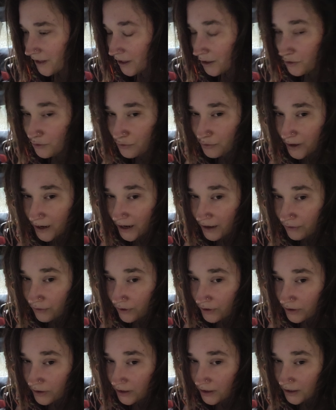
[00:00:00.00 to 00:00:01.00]
I threw
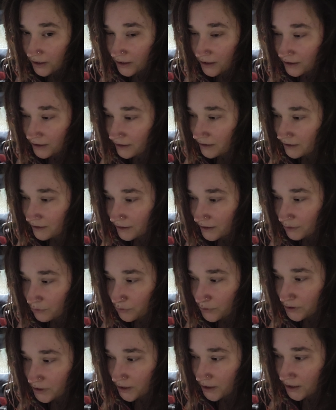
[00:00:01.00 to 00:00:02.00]
everything that
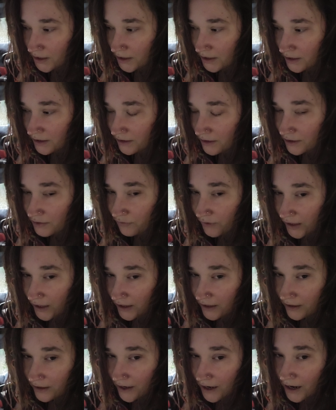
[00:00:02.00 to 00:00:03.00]
was in this
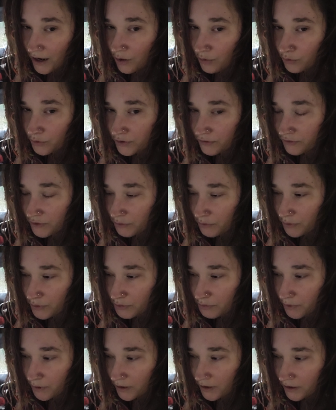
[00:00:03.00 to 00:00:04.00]
van out for the
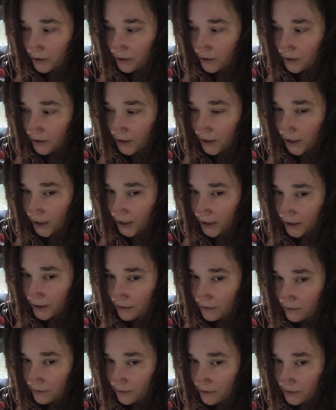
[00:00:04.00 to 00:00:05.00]
most part, and I,
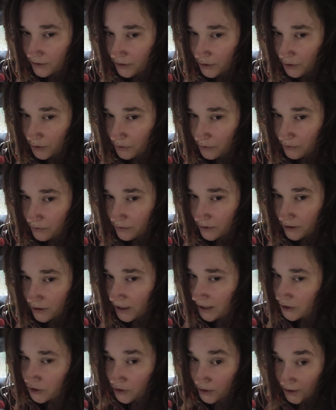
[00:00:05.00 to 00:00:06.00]

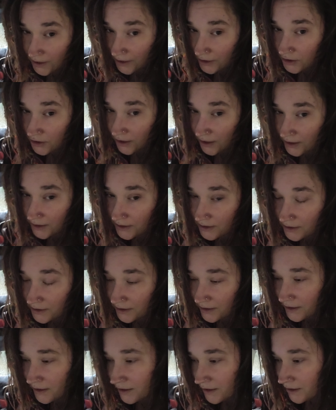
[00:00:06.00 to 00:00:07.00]
Etch-a-Sketch, guys.
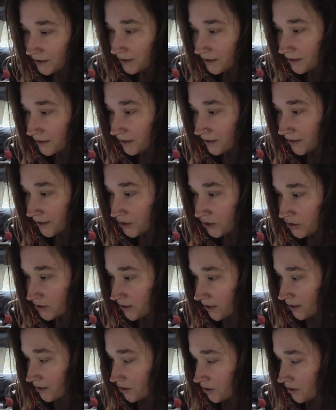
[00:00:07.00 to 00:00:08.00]

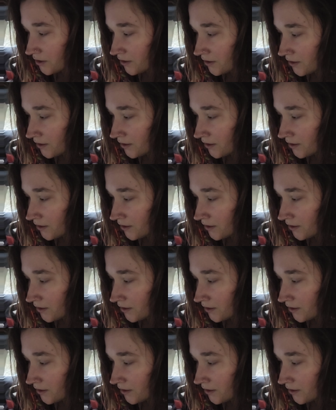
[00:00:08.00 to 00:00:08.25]
Etch-a-Sketch.